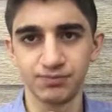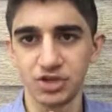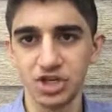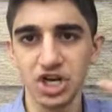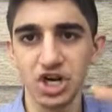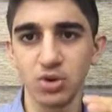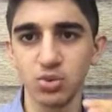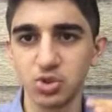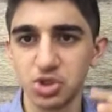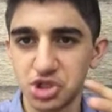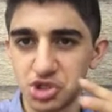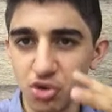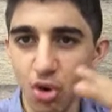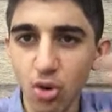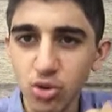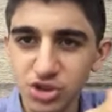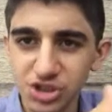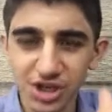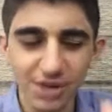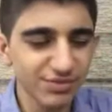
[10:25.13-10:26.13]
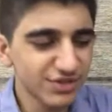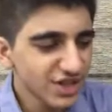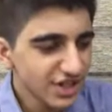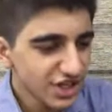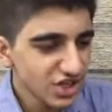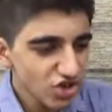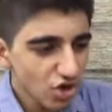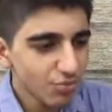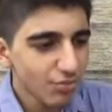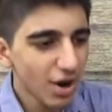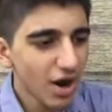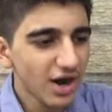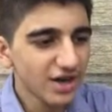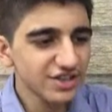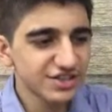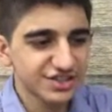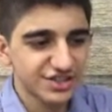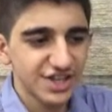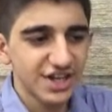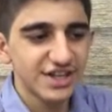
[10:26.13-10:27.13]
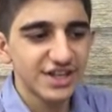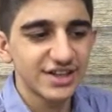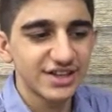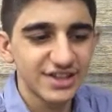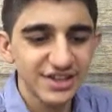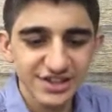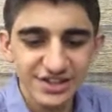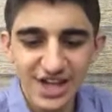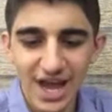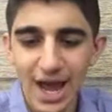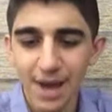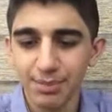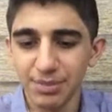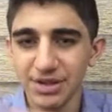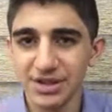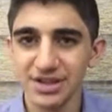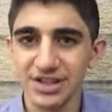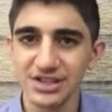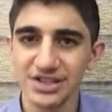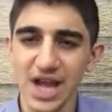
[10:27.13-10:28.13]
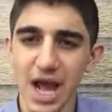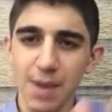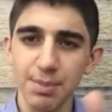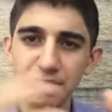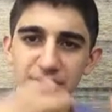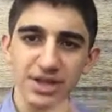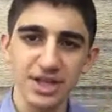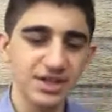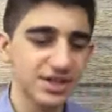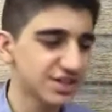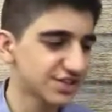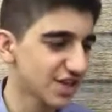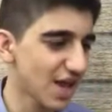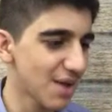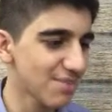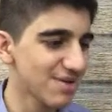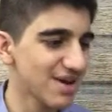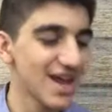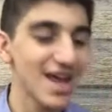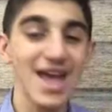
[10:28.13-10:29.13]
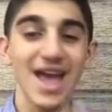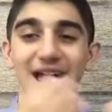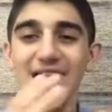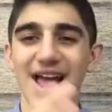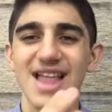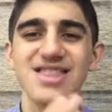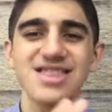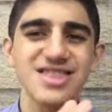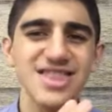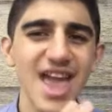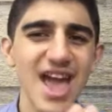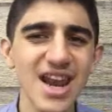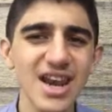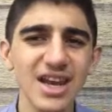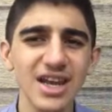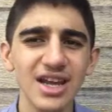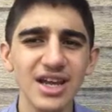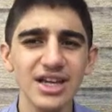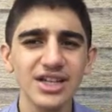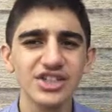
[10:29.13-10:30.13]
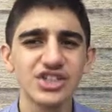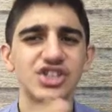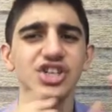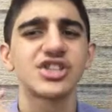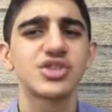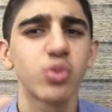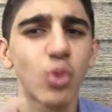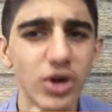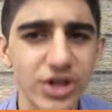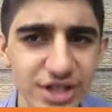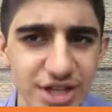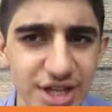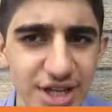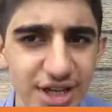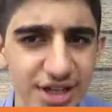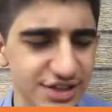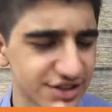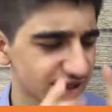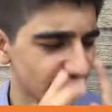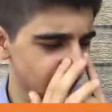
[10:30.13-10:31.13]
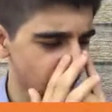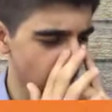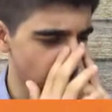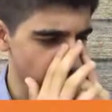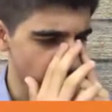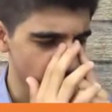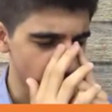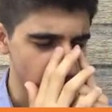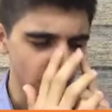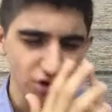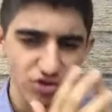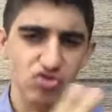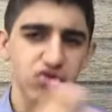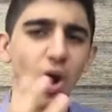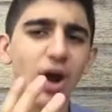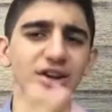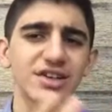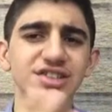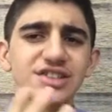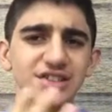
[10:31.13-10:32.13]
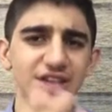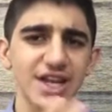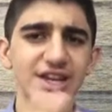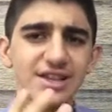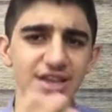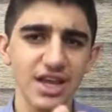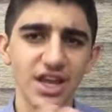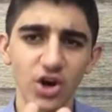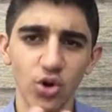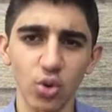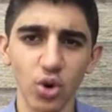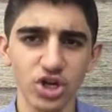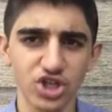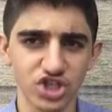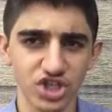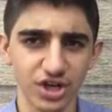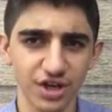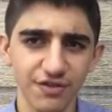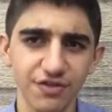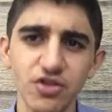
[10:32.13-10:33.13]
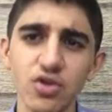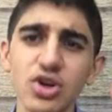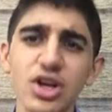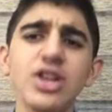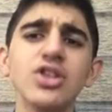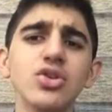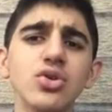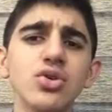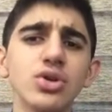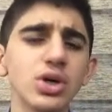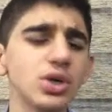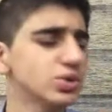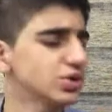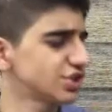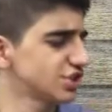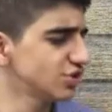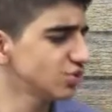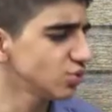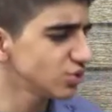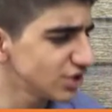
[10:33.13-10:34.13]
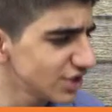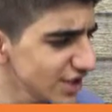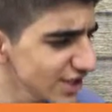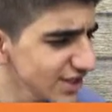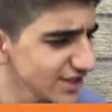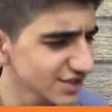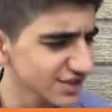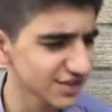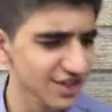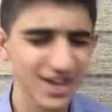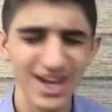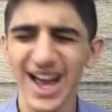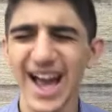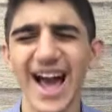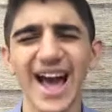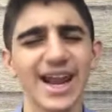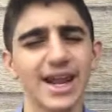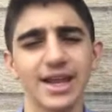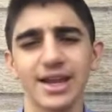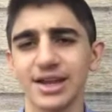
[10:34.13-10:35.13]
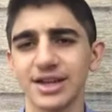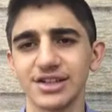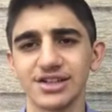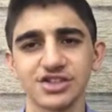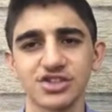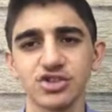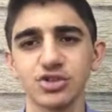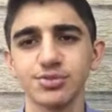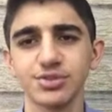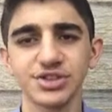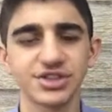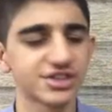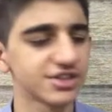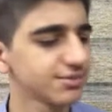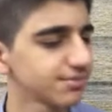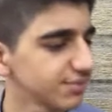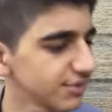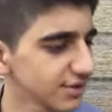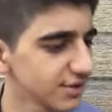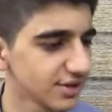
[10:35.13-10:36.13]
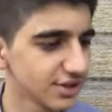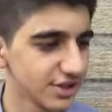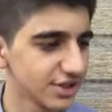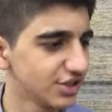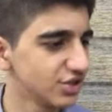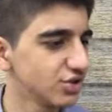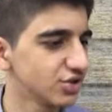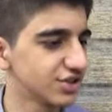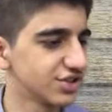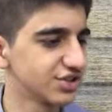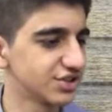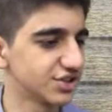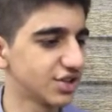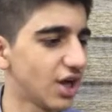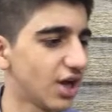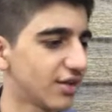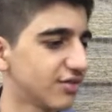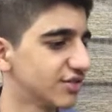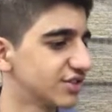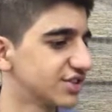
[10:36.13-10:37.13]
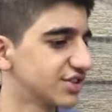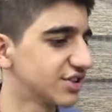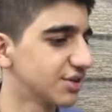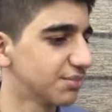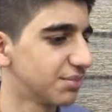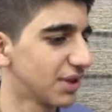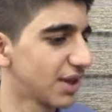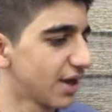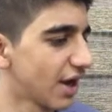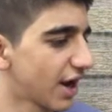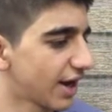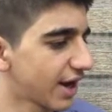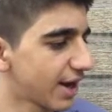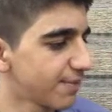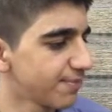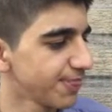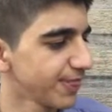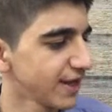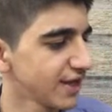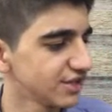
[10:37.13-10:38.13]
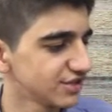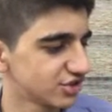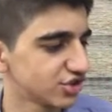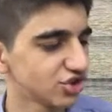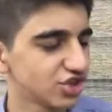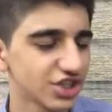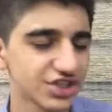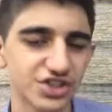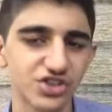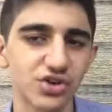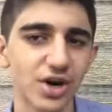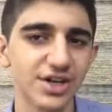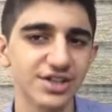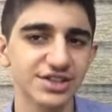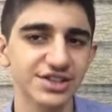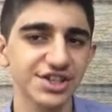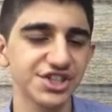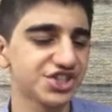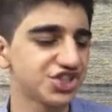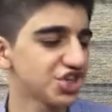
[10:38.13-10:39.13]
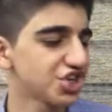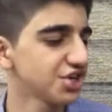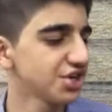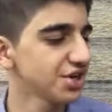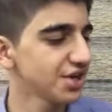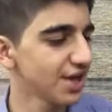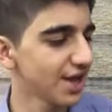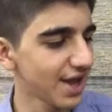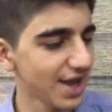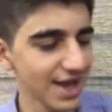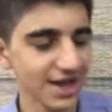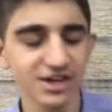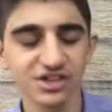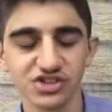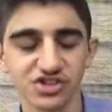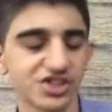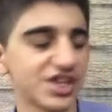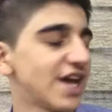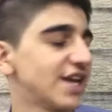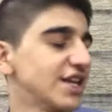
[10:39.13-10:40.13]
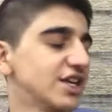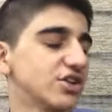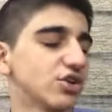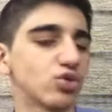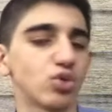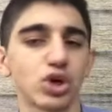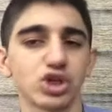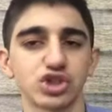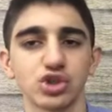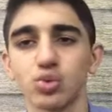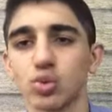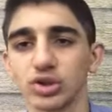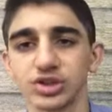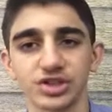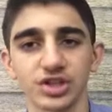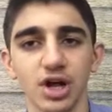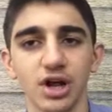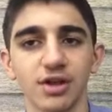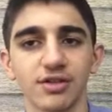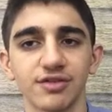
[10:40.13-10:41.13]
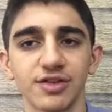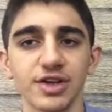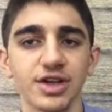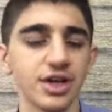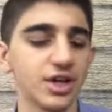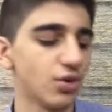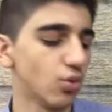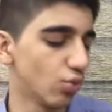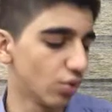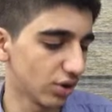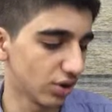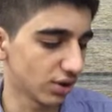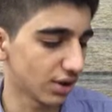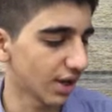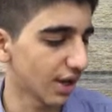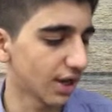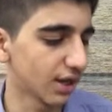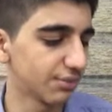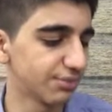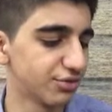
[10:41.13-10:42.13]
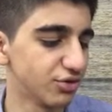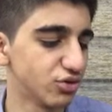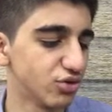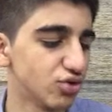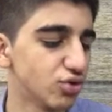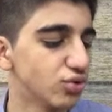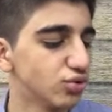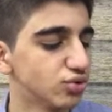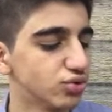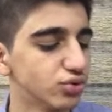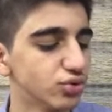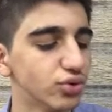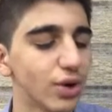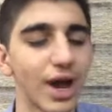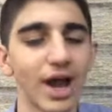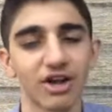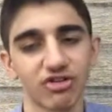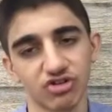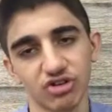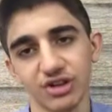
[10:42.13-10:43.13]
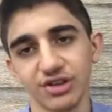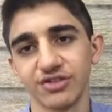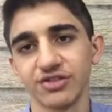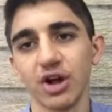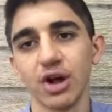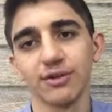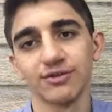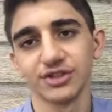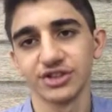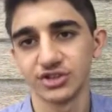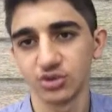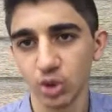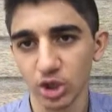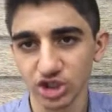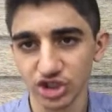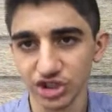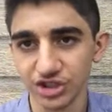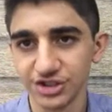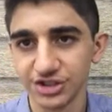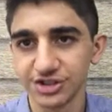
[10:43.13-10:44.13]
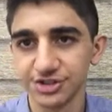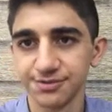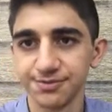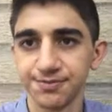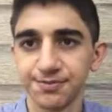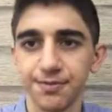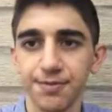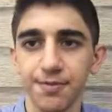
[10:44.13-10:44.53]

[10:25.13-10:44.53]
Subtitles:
Draw something in your mind, say that this happened, and this happened, and then just one thing is left for you. Translate the equation. If you can do those two things, I think it's super simple. You can solve it simply, okay? So just translation and understanding the question will help you to actually solve these questions.